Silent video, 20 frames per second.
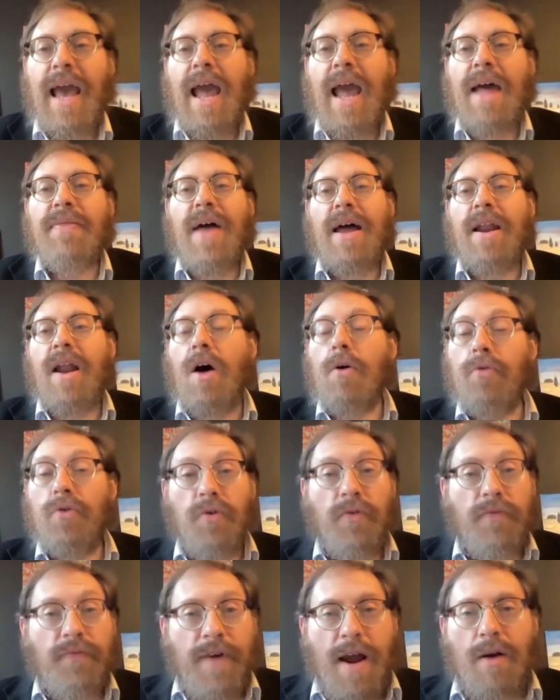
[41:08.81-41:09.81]
And that
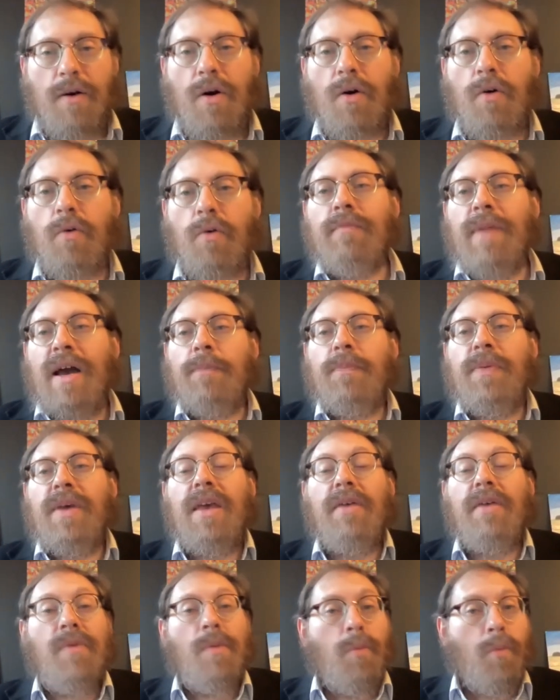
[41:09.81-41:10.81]
new pharaoh might
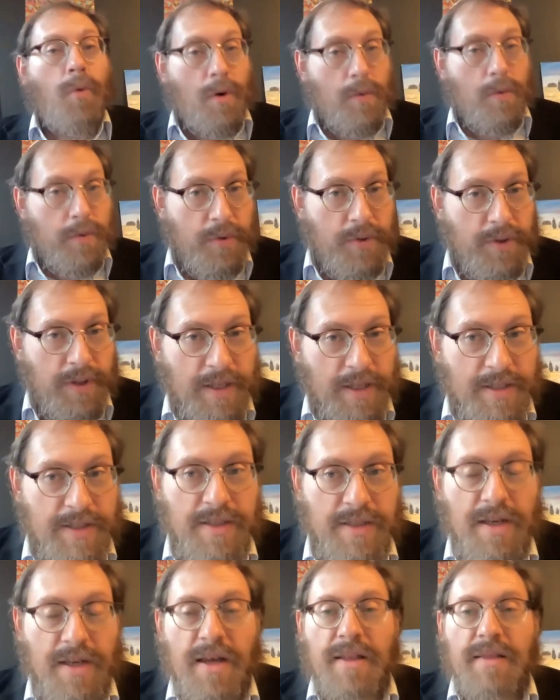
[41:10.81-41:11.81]
be even more
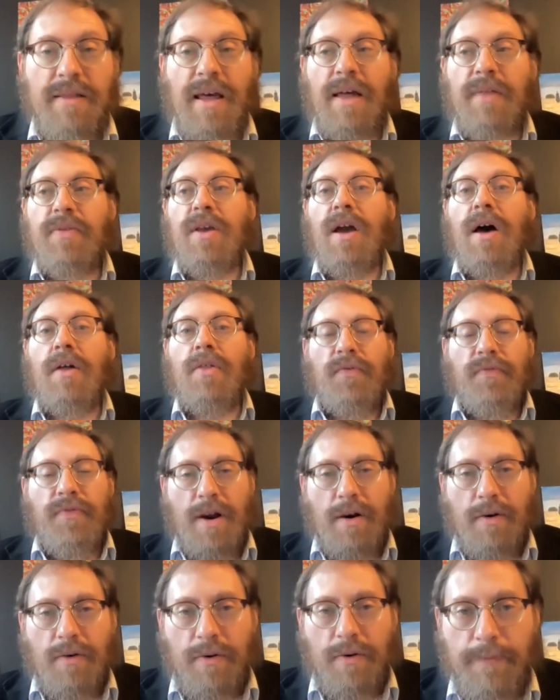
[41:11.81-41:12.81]
ruthless than the other
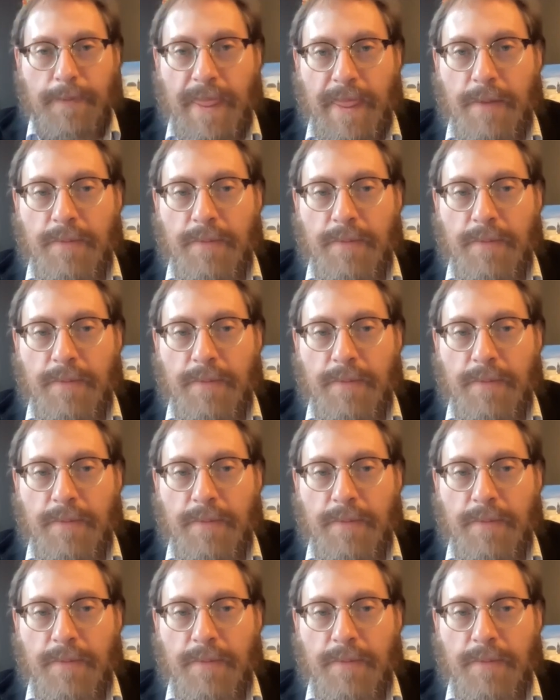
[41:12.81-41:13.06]
pharaoh,